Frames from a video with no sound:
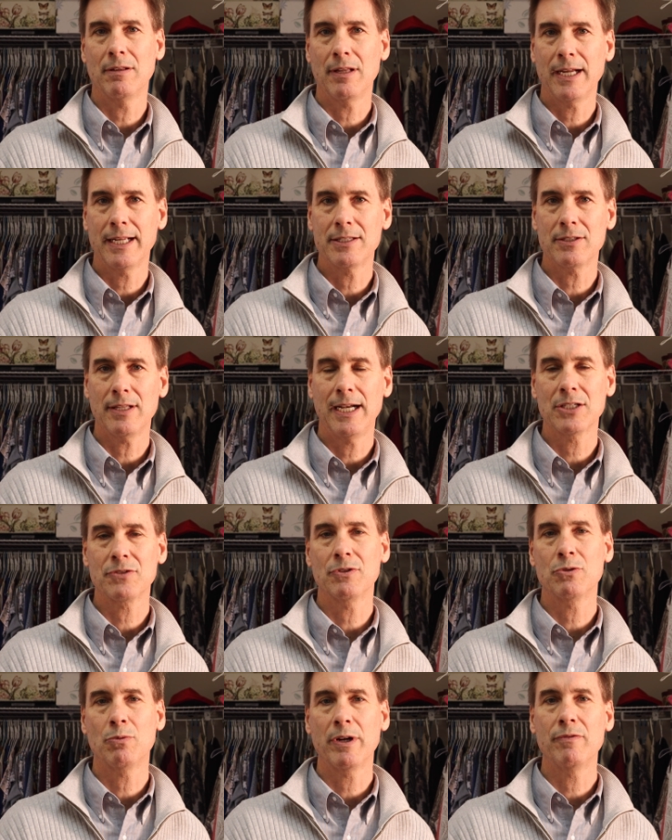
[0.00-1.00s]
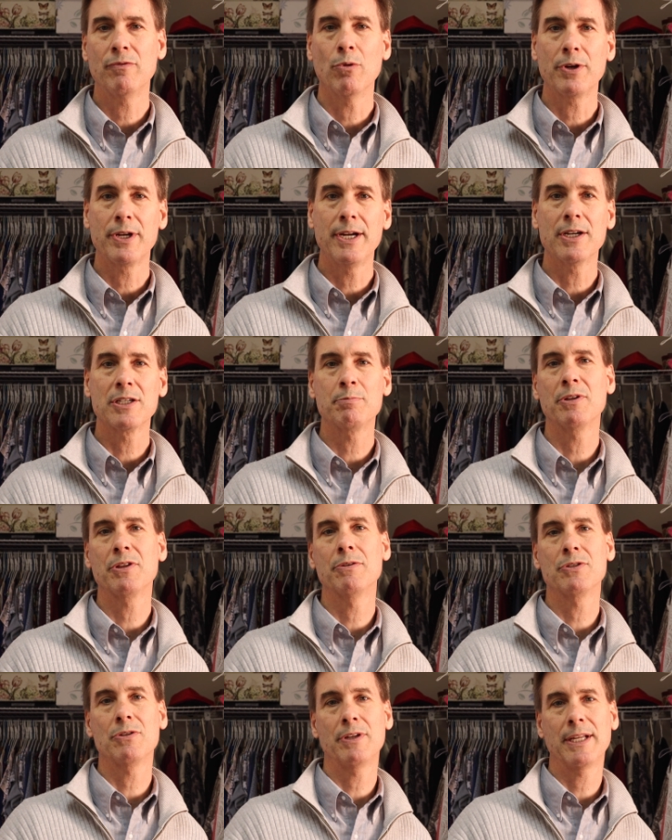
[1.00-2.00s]
lights last for 24 years, but
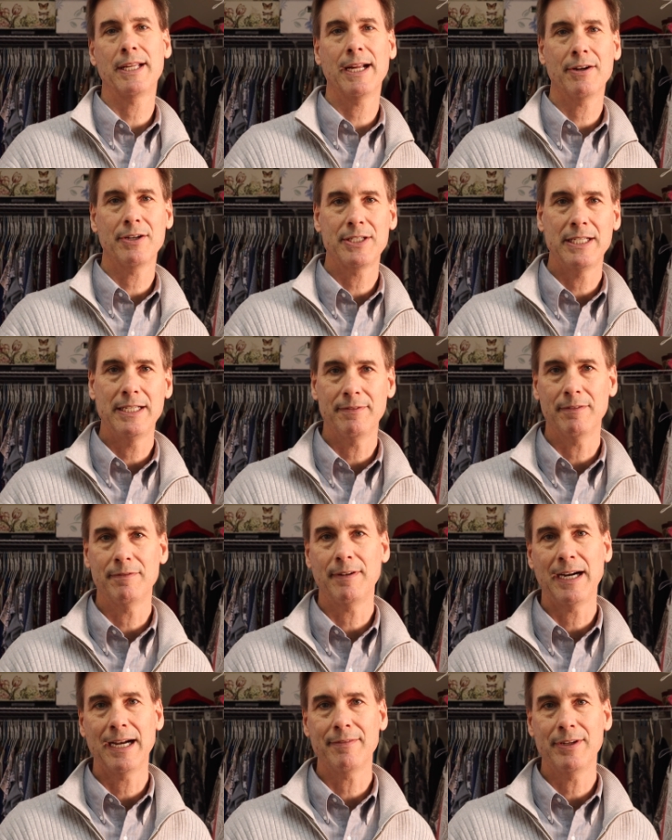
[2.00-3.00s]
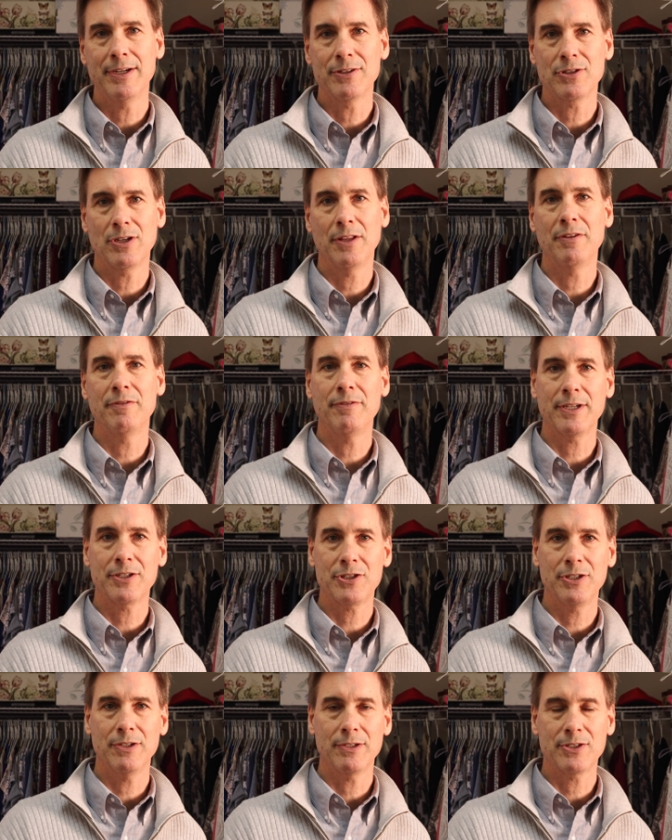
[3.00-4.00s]
there's only a guarantee for 5 years on the
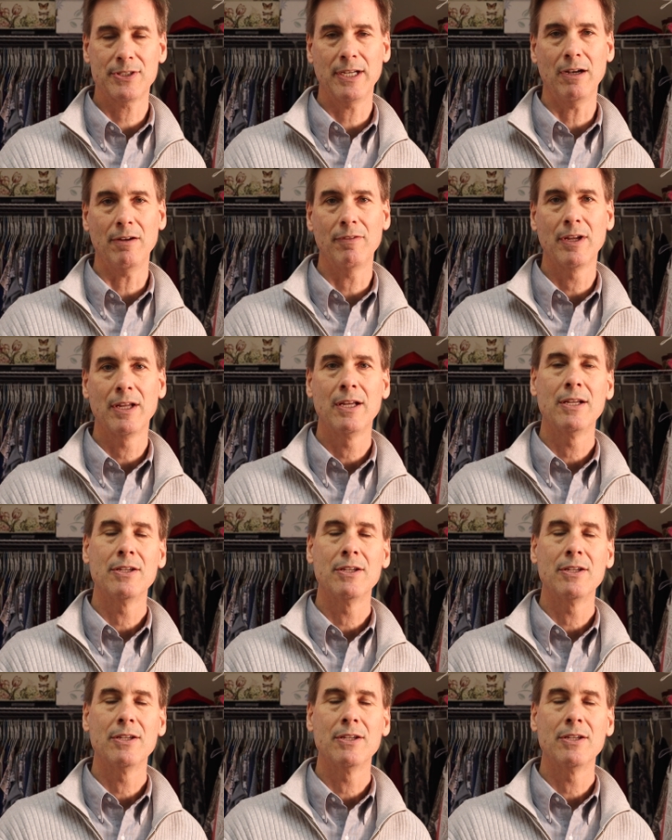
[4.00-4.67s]
fixture itself.